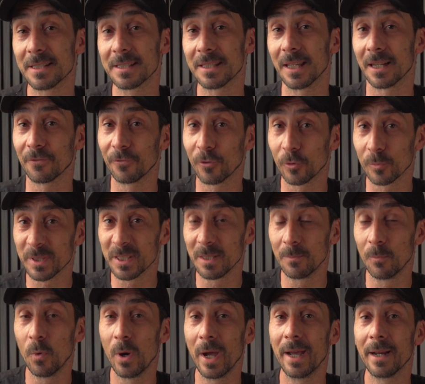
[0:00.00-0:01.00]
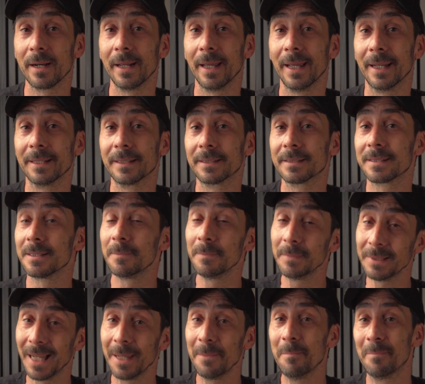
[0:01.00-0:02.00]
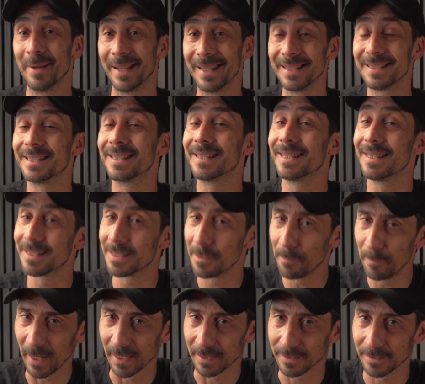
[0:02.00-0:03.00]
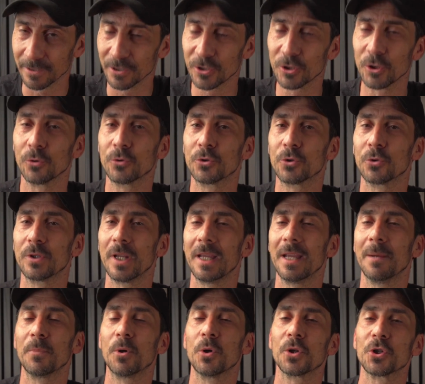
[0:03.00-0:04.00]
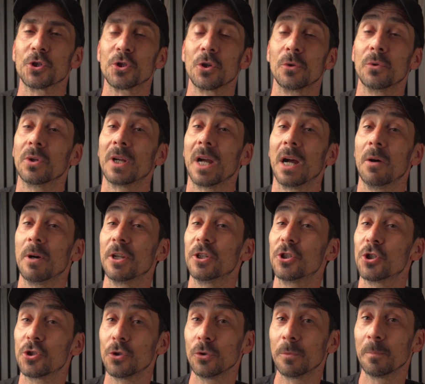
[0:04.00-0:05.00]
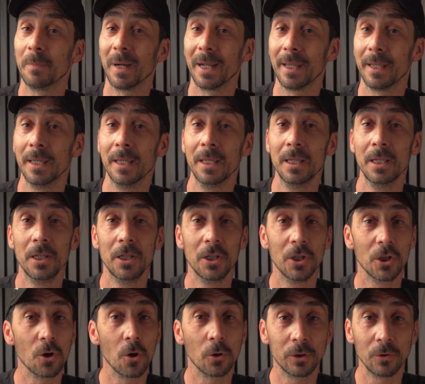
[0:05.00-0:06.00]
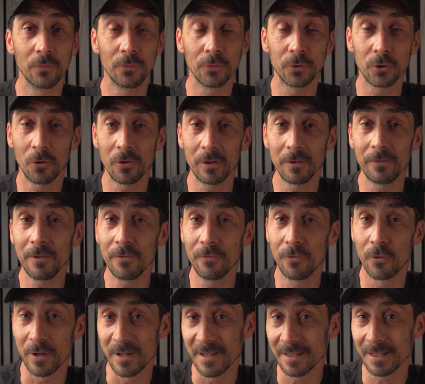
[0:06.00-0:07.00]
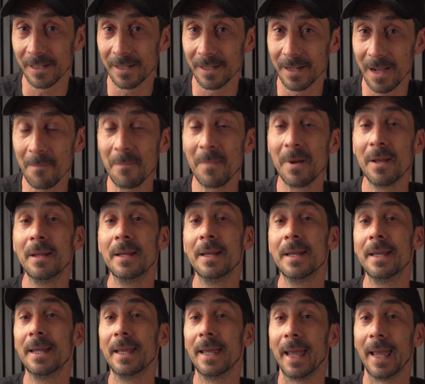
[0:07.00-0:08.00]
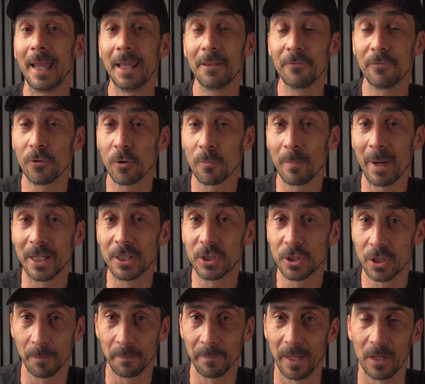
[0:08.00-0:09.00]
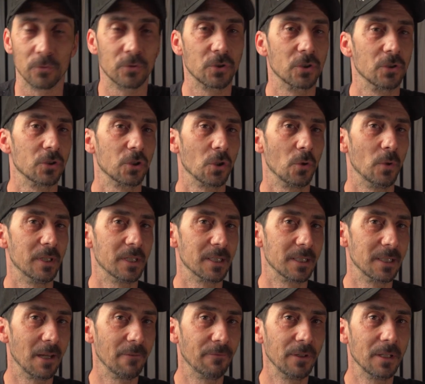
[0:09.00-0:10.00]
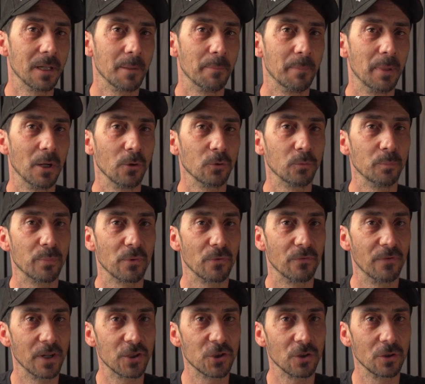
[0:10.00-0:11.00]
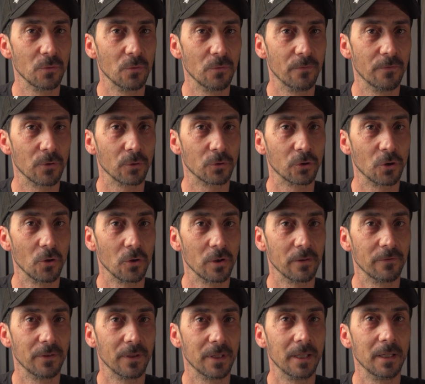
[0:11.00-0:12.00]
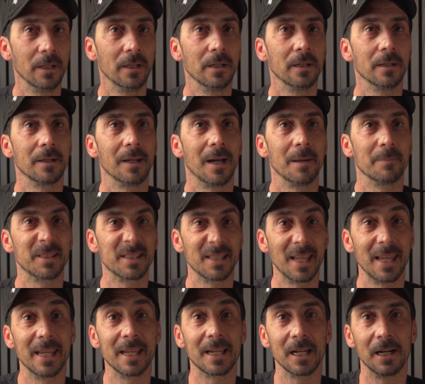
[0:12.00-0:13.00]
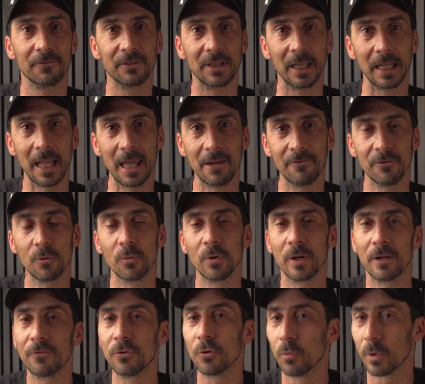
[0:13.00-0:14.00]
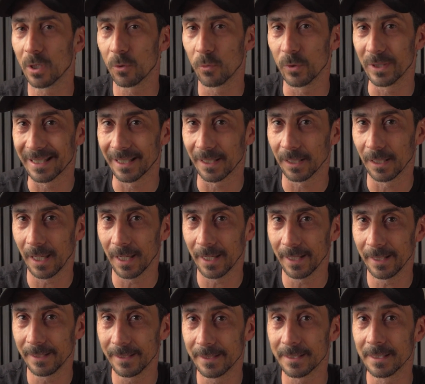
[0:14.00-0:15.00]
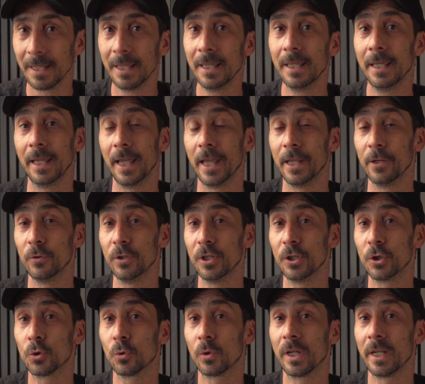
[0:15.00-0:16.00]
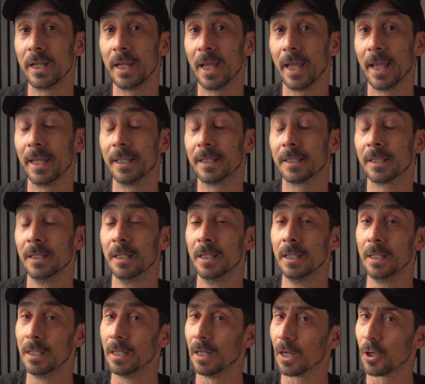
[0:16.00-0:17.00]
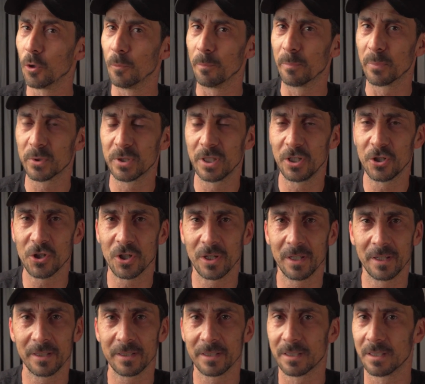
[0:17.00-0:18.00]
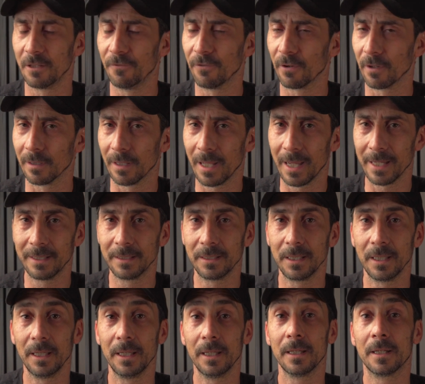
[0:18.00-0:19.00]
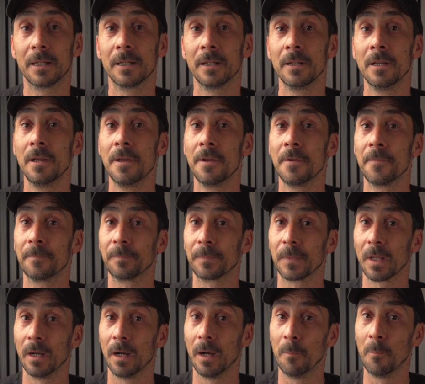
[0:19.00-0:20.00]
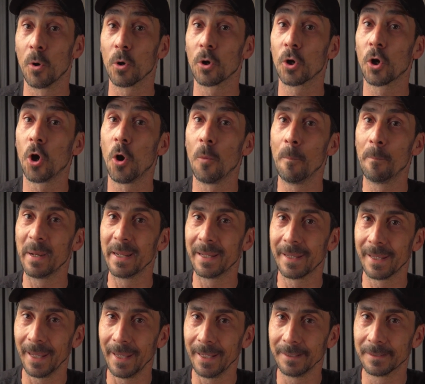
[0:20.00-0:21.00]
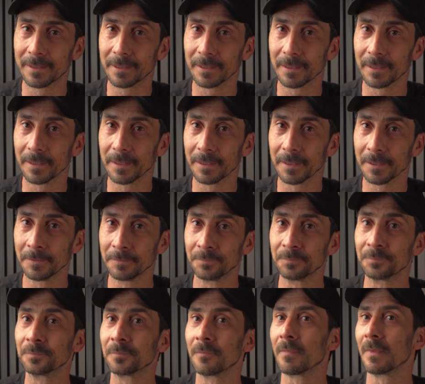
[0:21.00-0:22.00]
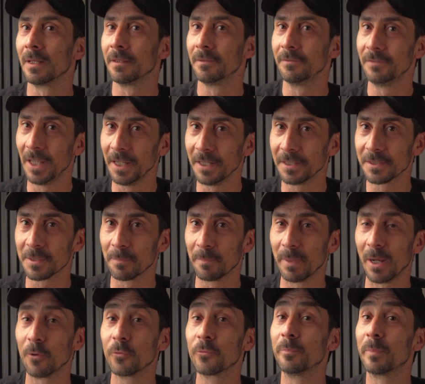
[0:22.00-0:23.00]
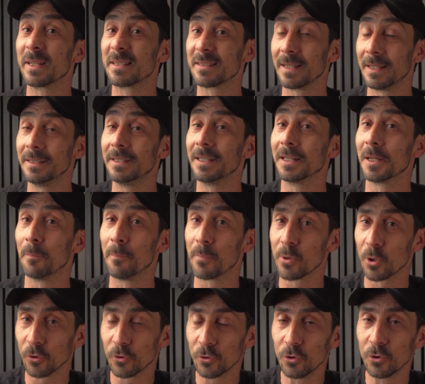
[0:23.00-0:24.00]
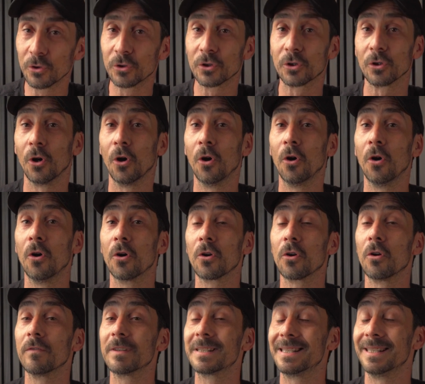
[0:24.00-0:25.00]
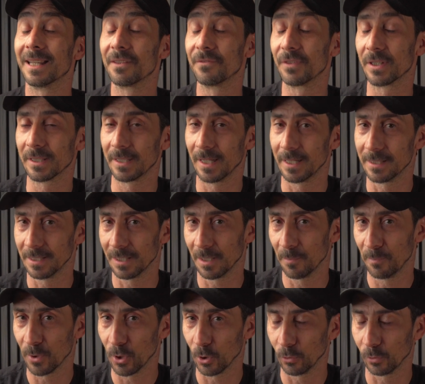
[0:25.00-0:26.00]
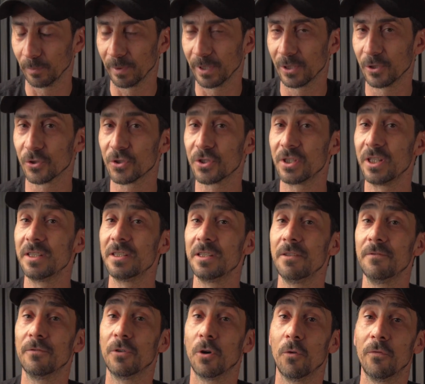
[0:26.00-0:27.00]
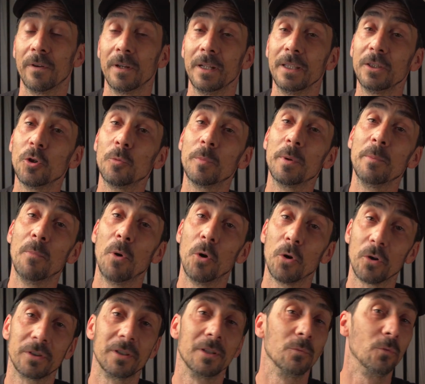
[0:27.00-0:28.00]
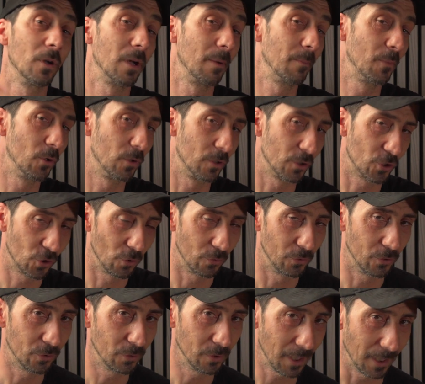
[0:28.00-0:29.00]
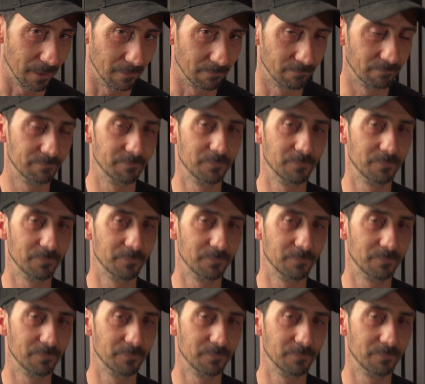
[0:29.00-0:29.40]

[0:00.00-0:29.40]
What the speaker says: starts from somewhere and sometimes basic is the best. So today I'm gonna show you how I shoot my cocktail photography for Instagram and for my thumbnails. So it's nothing about professional photography here. I'm saying of the level if you work with clients and you need to create compositions, different lighting, more complicated things about presenting a product or obviously advertising a product, because this involves a little bit more than what I'm gonna show you today.